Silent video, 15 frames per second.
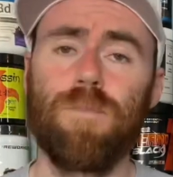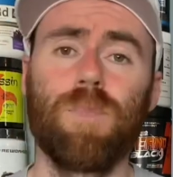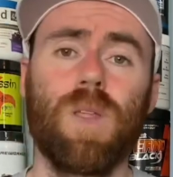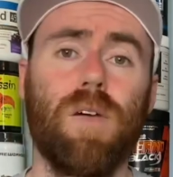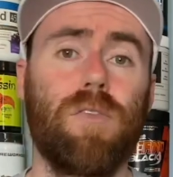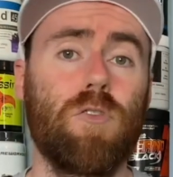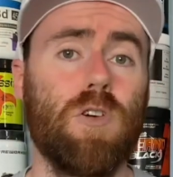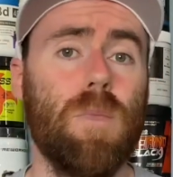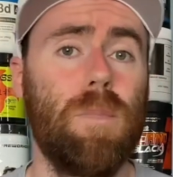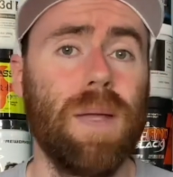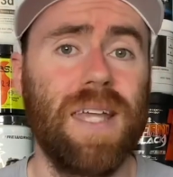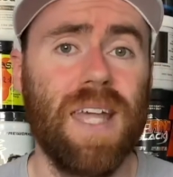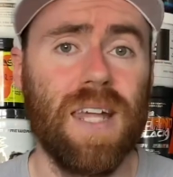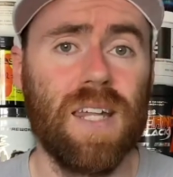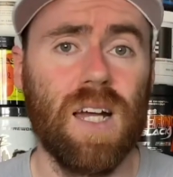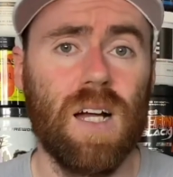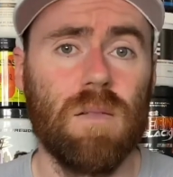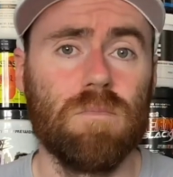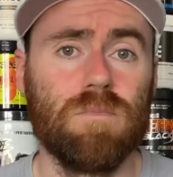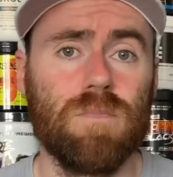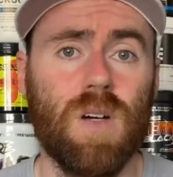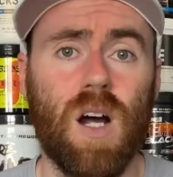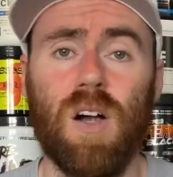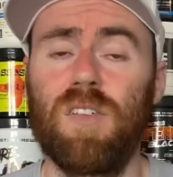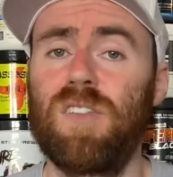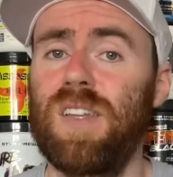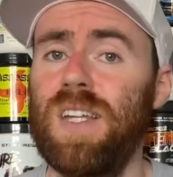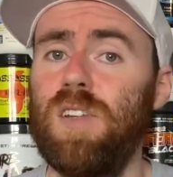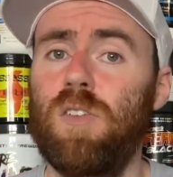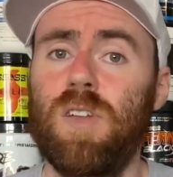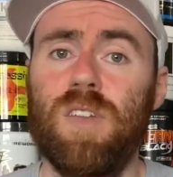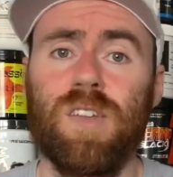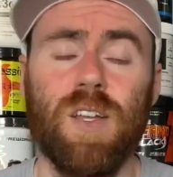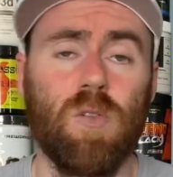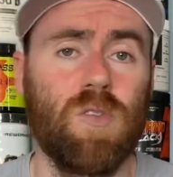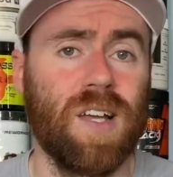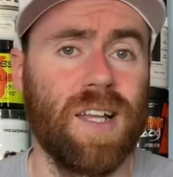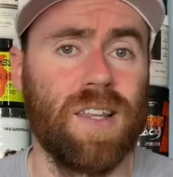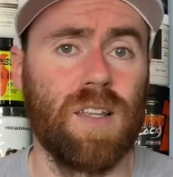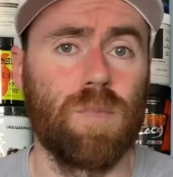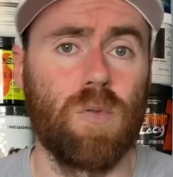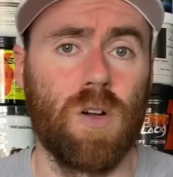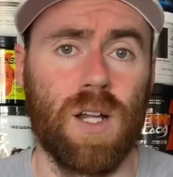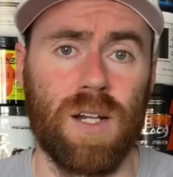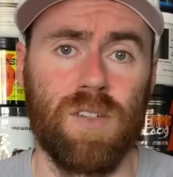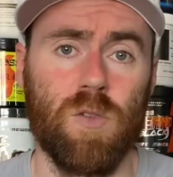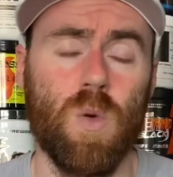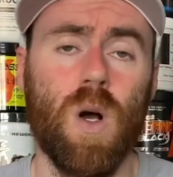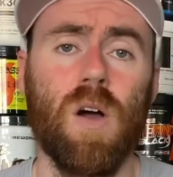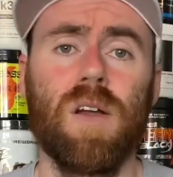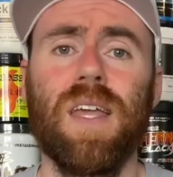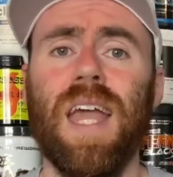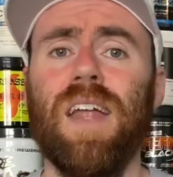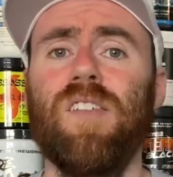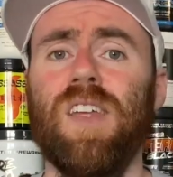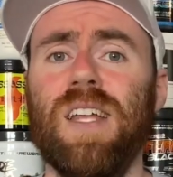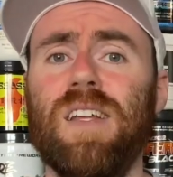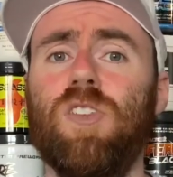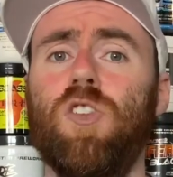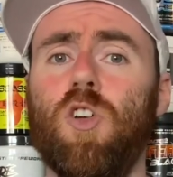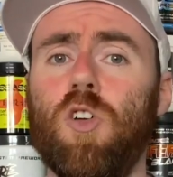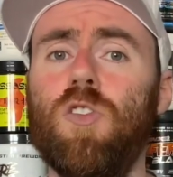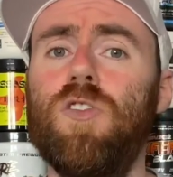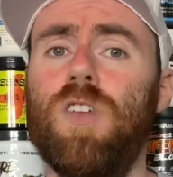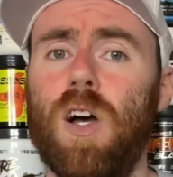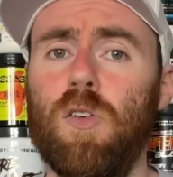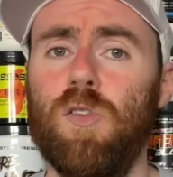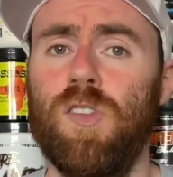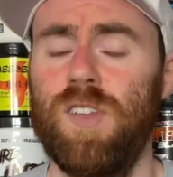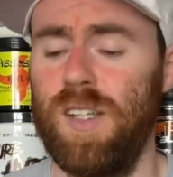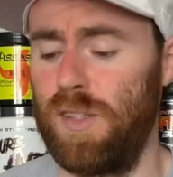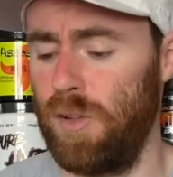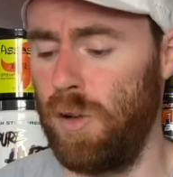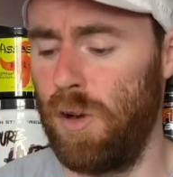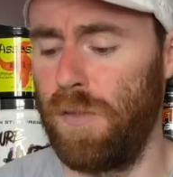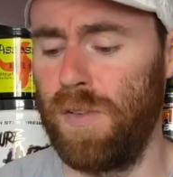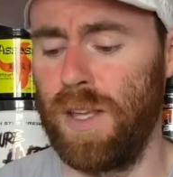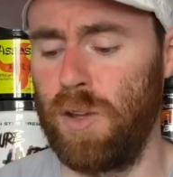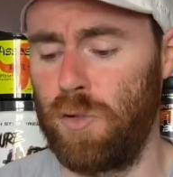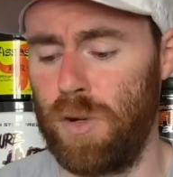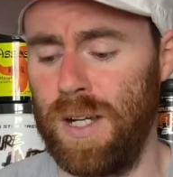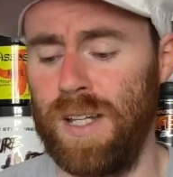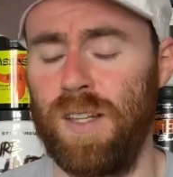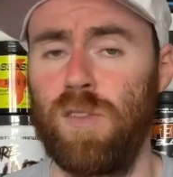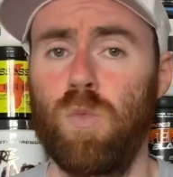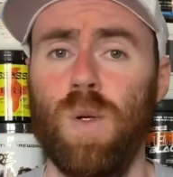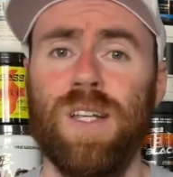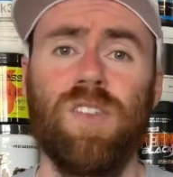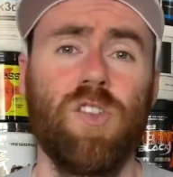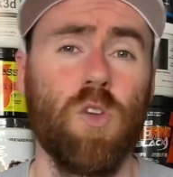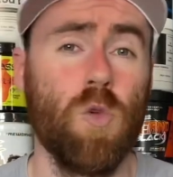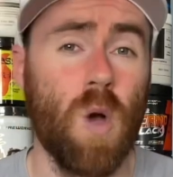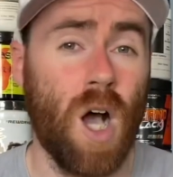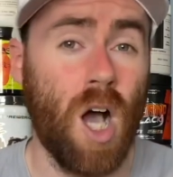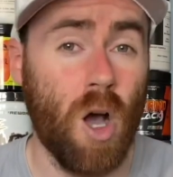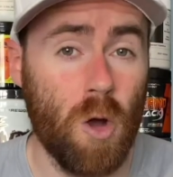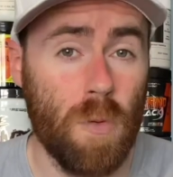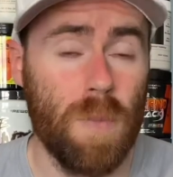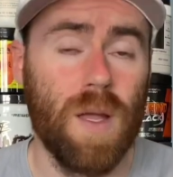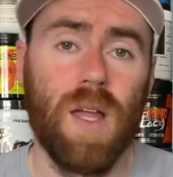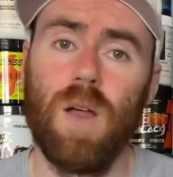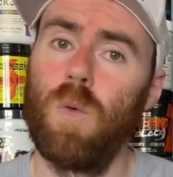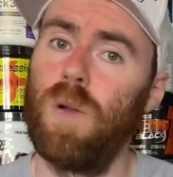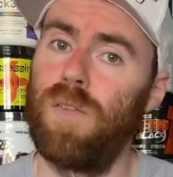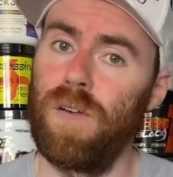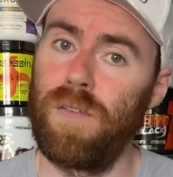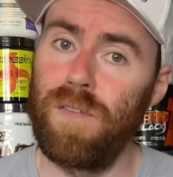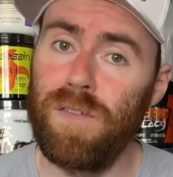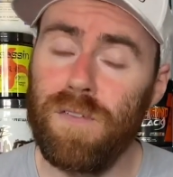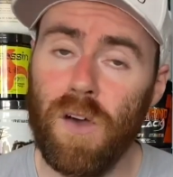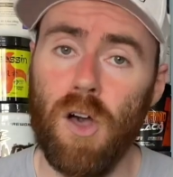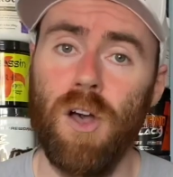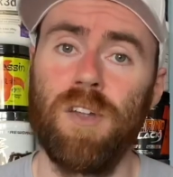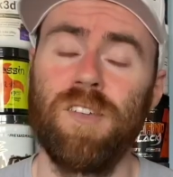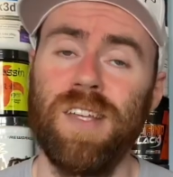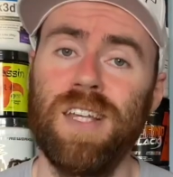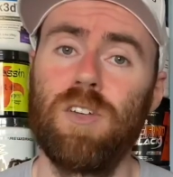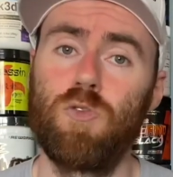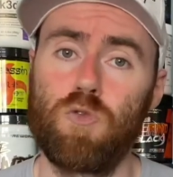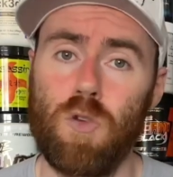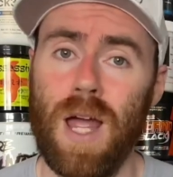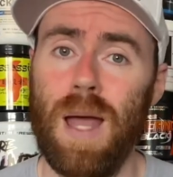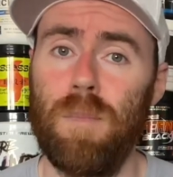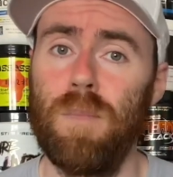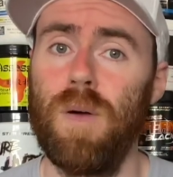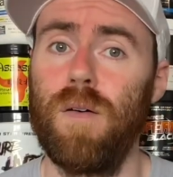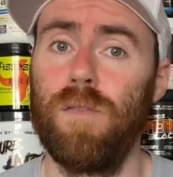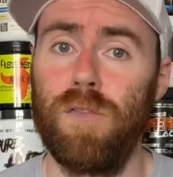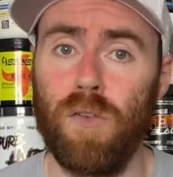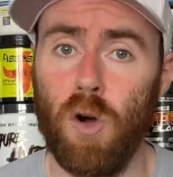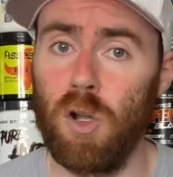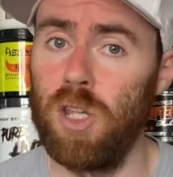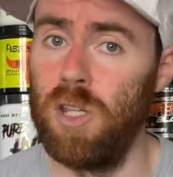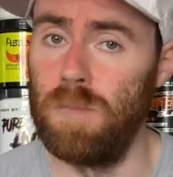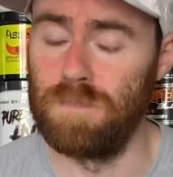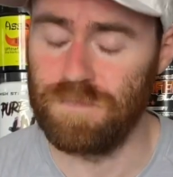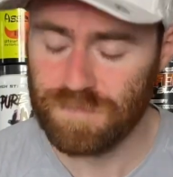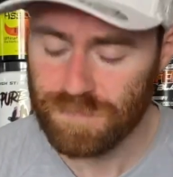For a beginner, I'd say you could still take this product. You are getting good dosages of ingredients, we do hope, with a 30-gram volume.